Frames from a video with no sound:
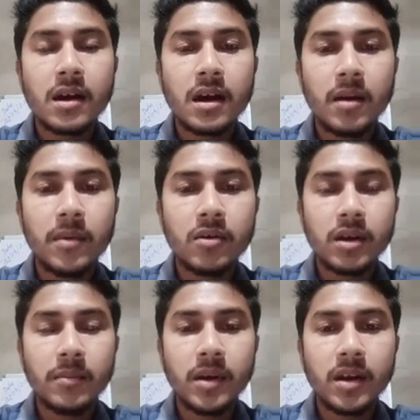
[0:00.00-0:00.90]
come out
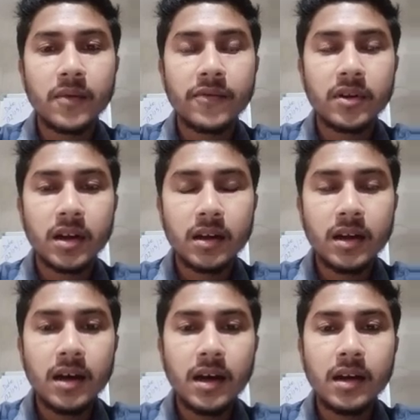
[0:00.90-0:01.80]
a meaningful
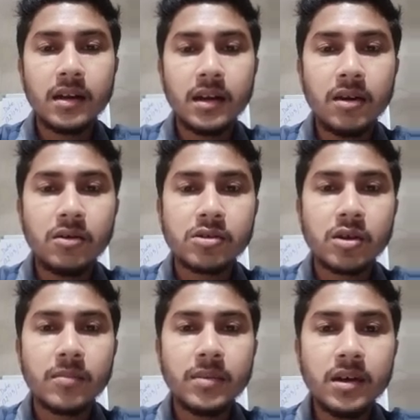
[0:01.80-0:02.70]
data, and they
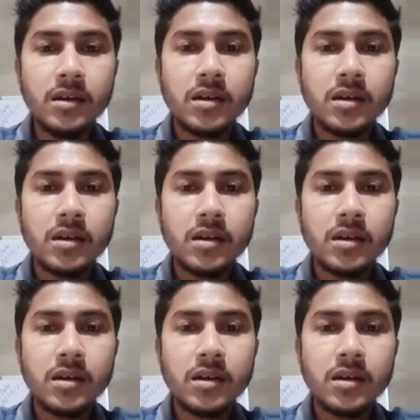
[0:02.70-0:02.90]
also be